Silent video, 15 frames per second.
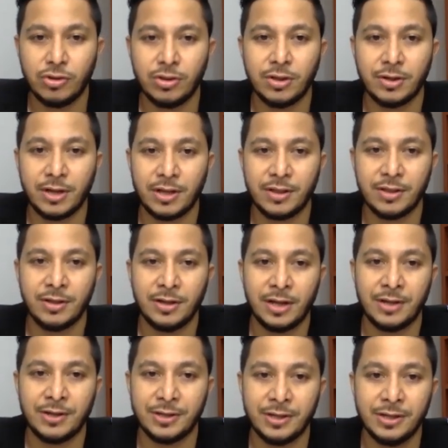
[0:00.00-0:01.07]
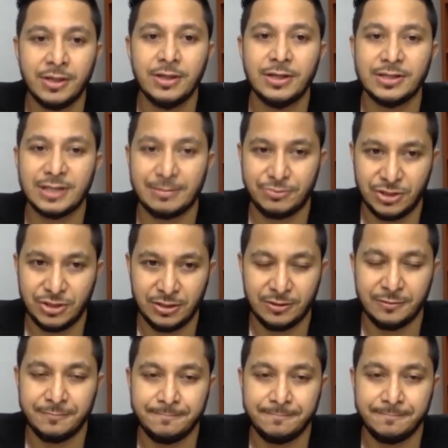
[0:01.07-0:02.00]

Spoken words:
the rental and the sub-sale.